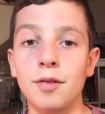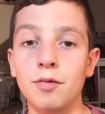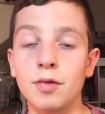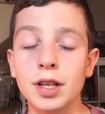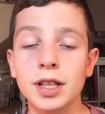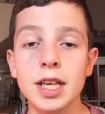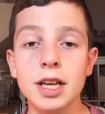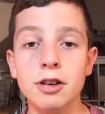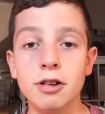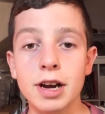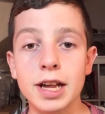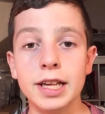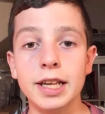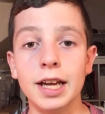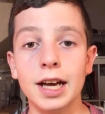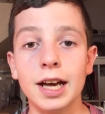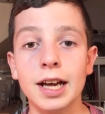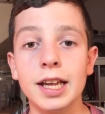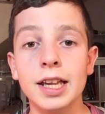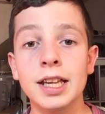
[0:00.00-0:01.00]
really great
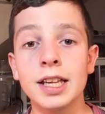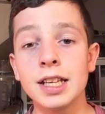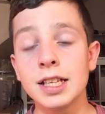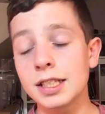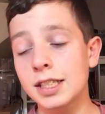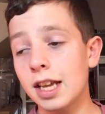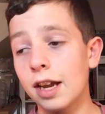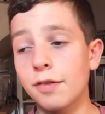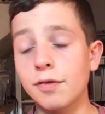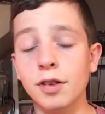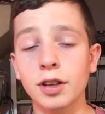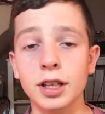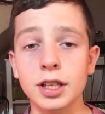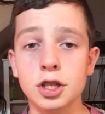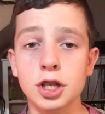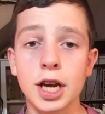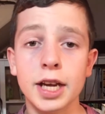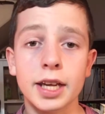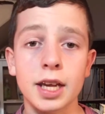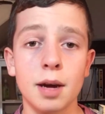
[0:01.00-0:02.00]
guy. Definitely
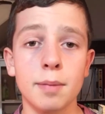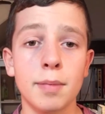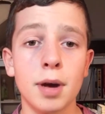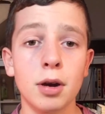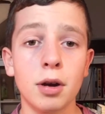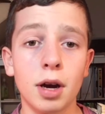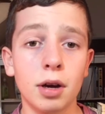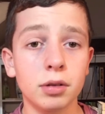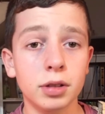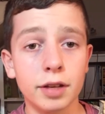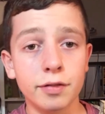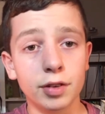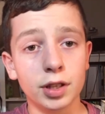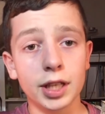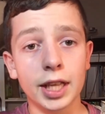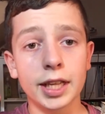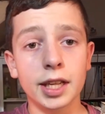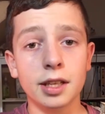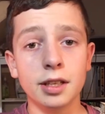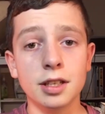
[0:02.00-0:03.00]
check him out. I'll leave a
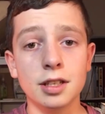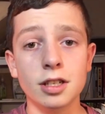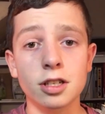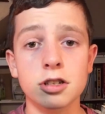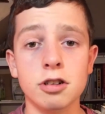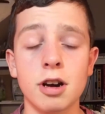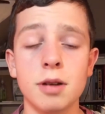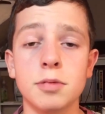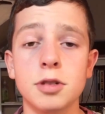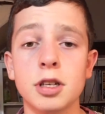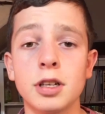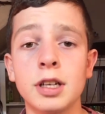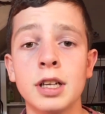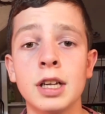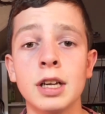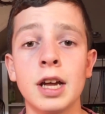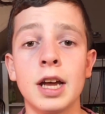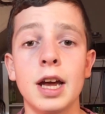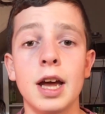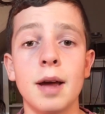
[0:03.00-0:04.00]
link in the description.
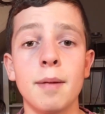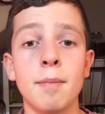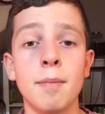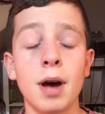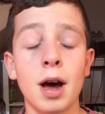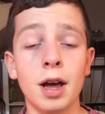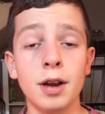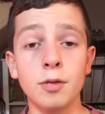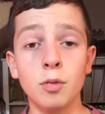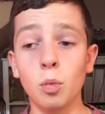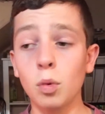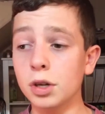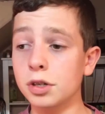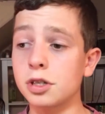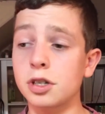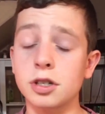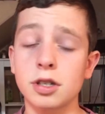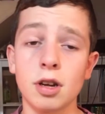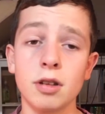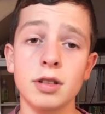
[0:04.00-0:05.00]
And
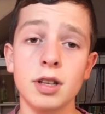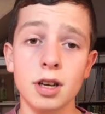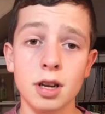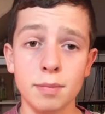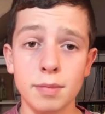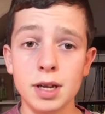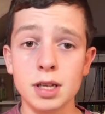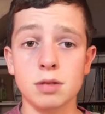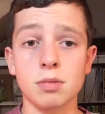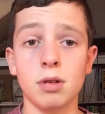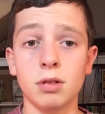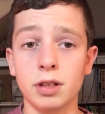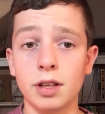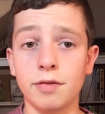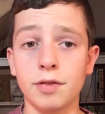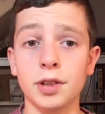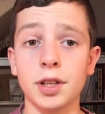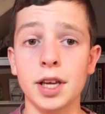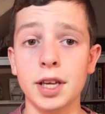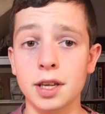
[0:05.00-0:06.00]
whilst you're down there, you may as well
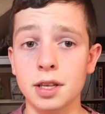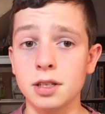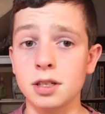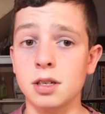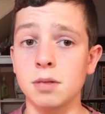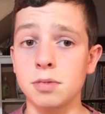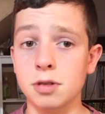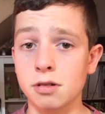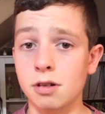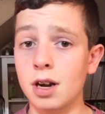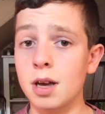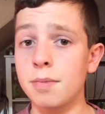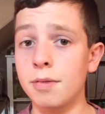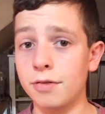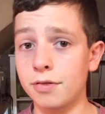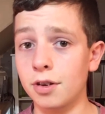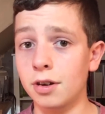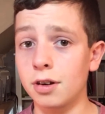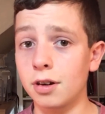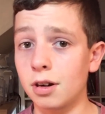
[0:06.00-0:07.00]
leave a like and subscribe
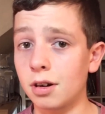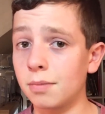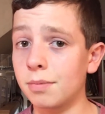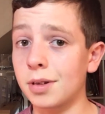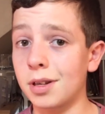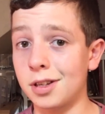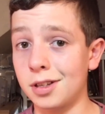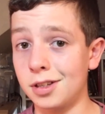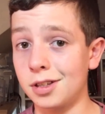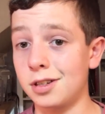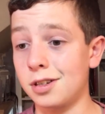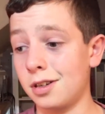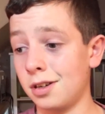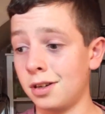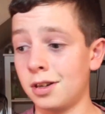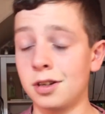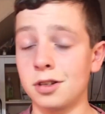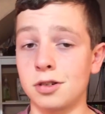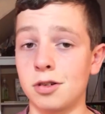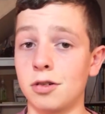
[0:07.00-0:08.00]
if you're not, because
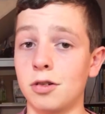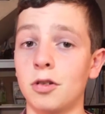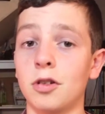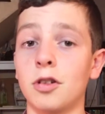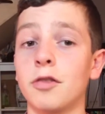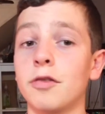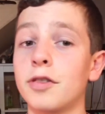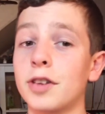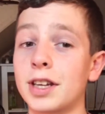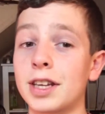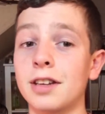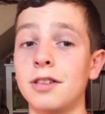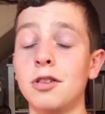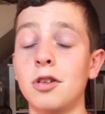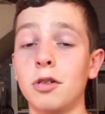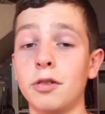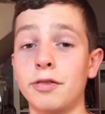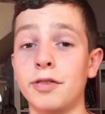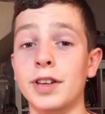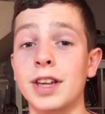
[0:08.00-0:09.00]
turn on
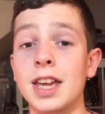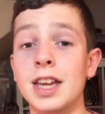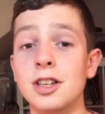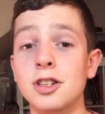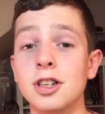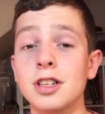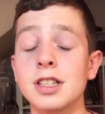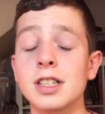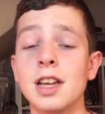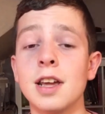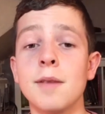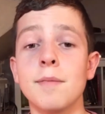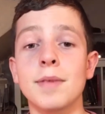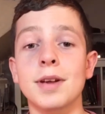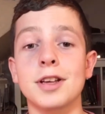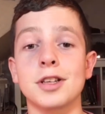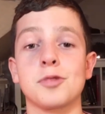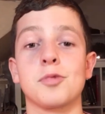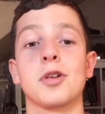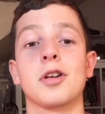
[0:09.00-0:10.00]
notifications,
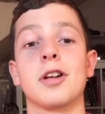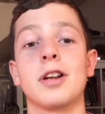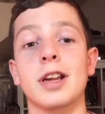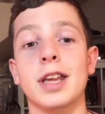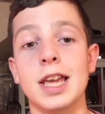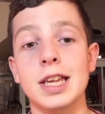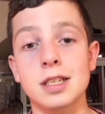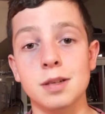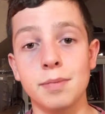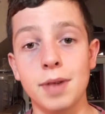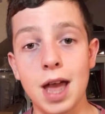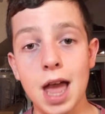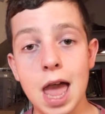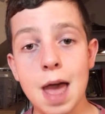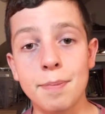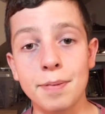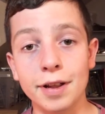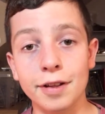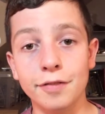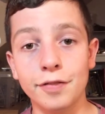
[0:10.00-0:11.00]
because we're going to get some
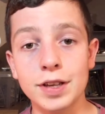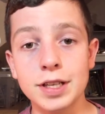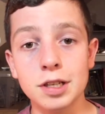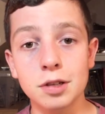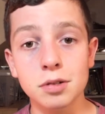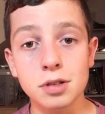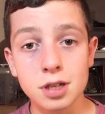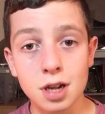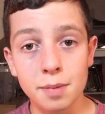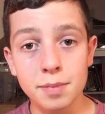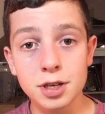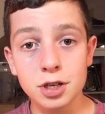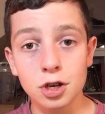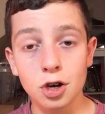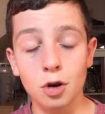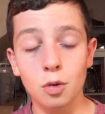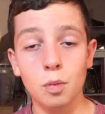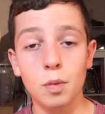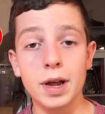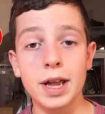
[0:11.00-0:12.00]
epic videos coming
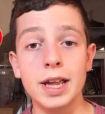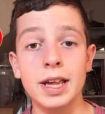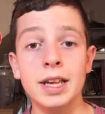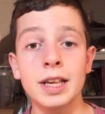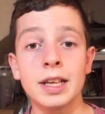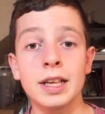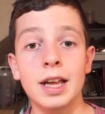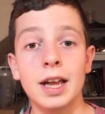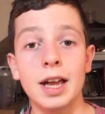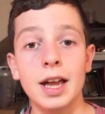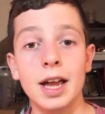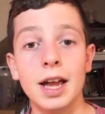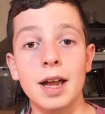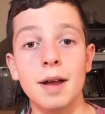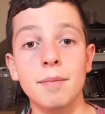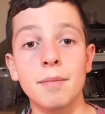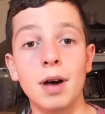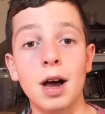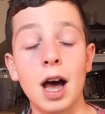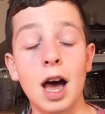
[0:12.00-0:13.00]
your way.
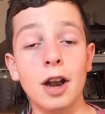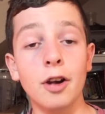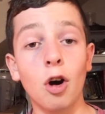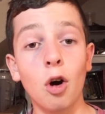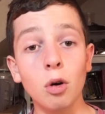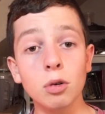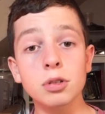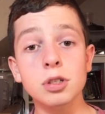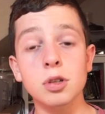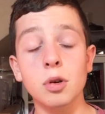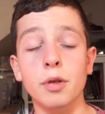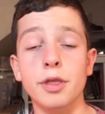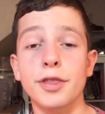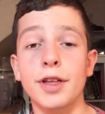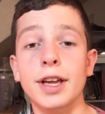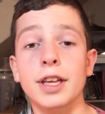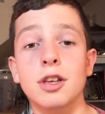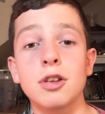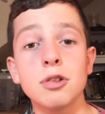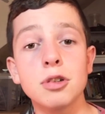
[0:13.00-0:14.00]
And also,
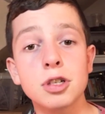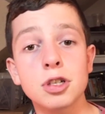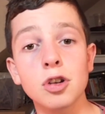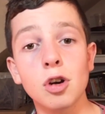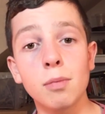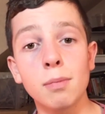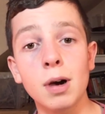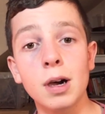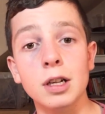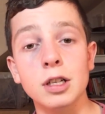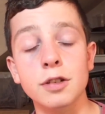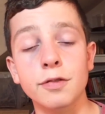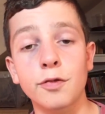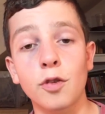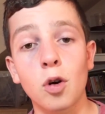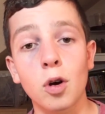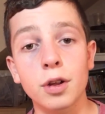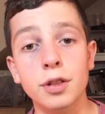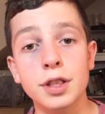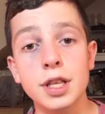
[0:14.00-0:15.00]
thank you so much
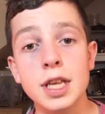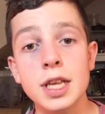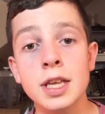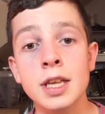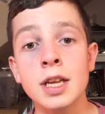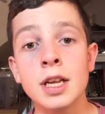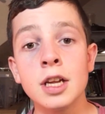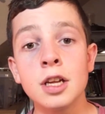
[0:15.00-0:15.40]
for the